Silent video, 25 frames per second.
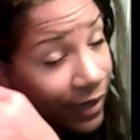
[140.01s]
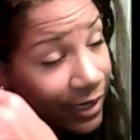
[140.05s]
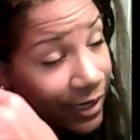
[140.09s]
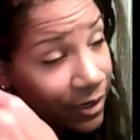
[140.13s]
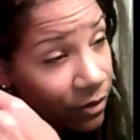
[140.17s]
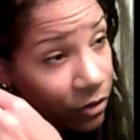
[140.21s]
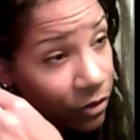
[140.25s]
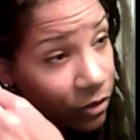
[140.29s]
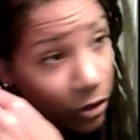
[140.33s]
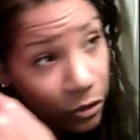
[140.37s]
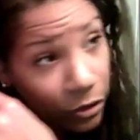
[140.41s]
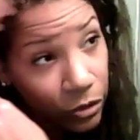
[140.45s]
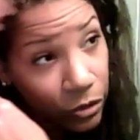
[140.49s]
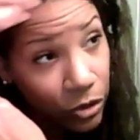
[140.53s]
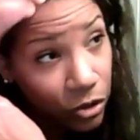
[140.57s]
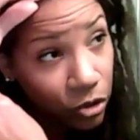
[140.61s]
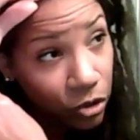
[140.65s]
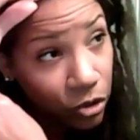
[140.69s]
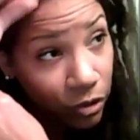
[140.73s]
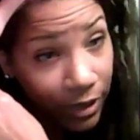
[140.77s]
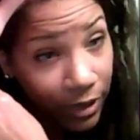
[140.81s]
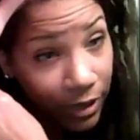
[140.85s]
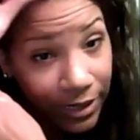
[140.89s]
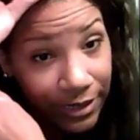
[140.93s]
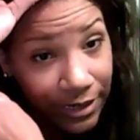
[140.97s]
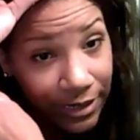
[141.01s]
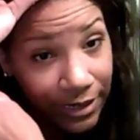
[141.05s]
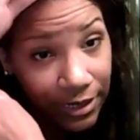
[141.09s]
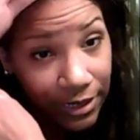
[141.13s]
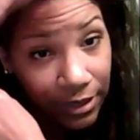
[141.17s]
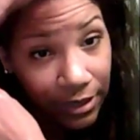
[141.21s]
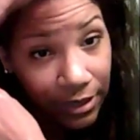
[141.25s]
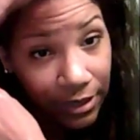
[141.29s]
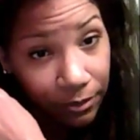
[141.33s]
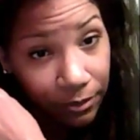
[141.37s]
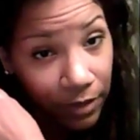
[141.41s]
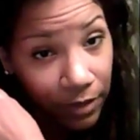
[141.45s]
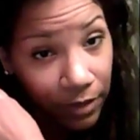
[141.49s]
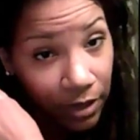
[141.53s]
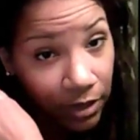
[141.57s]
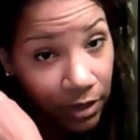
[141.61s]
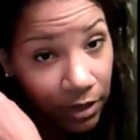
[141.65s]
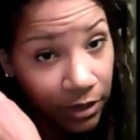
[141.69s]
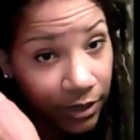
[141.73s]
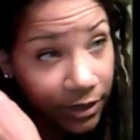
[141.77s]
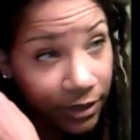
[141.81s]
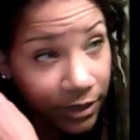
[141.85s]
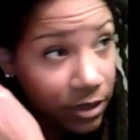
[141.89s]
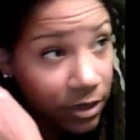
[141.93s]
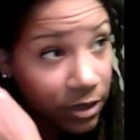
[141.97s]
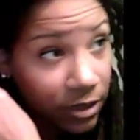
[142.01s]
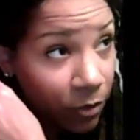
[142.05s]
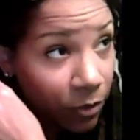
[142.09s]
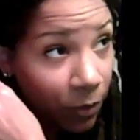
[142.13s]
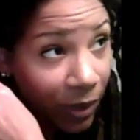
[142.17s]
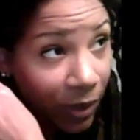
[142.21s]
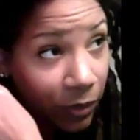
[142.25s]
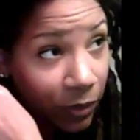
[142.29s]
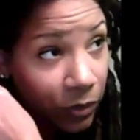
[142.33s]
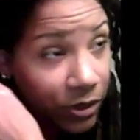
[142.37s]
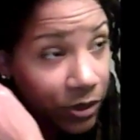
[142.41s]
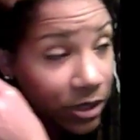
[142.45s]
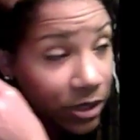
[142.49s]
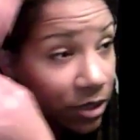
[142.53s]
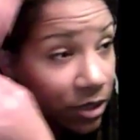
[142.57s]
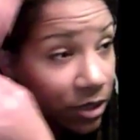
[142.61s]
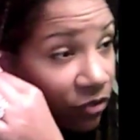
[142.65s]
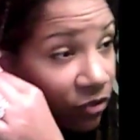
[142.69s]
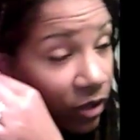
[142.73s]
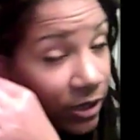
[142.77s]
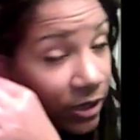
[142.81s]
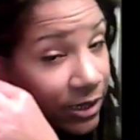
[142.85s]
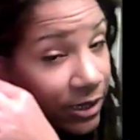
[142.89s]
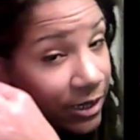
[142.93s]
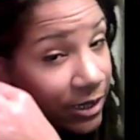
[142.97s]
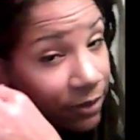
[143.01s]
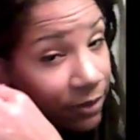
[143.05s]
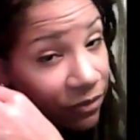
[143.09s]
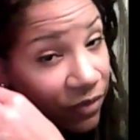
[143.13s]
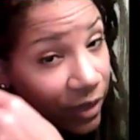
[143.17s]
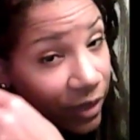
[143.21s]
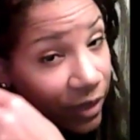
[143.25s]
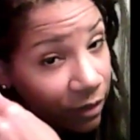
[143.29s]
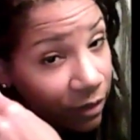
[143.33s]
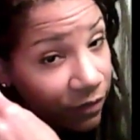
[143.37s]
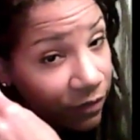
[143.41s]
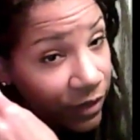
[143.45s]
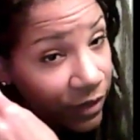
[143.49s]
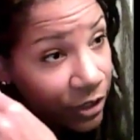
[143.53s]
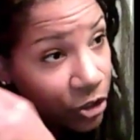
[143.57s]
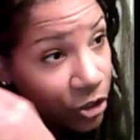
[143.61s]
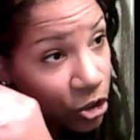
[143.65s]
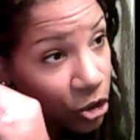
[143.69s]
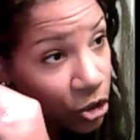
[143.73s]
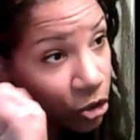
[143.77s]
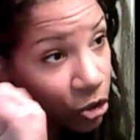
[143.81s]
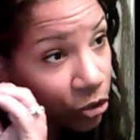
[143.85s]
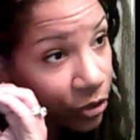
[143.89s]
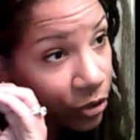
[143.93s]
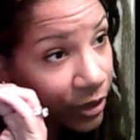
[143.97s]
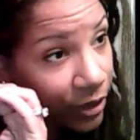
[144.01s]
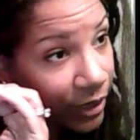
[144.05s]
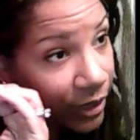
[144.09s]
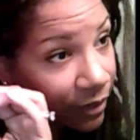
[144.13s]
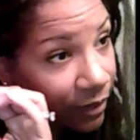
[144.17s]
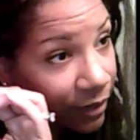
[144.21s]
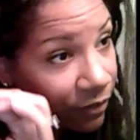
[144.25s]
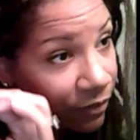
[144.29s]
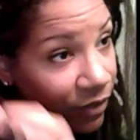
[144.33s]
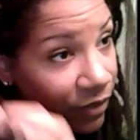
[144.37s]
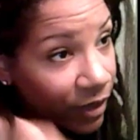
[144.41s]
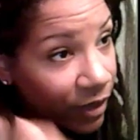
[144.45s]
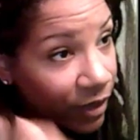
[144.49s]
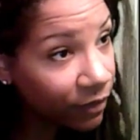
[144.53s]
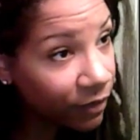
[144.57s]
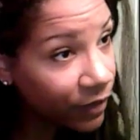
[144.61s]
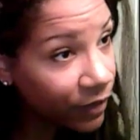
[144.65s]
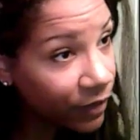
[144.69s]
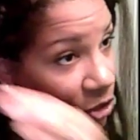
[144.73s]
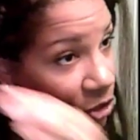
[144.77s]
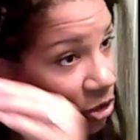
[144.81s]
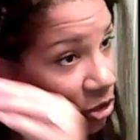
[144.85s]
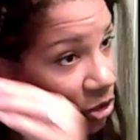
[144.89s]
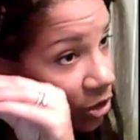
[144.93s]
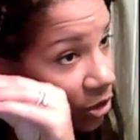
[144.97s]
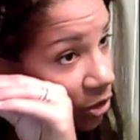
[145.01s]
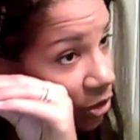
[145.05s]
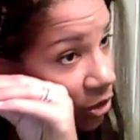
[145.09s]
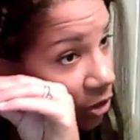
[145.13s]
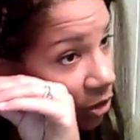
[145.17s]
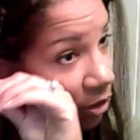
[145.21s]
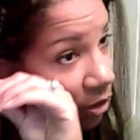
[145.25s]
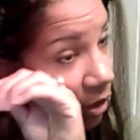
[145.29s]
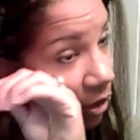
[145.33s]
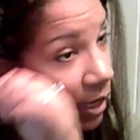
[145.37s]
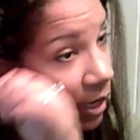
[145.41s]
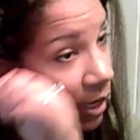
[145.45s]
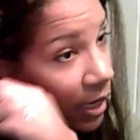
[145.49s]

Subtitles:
Those dreads seem like, some of my ones in the front seem very, very sturdy and very, very secure.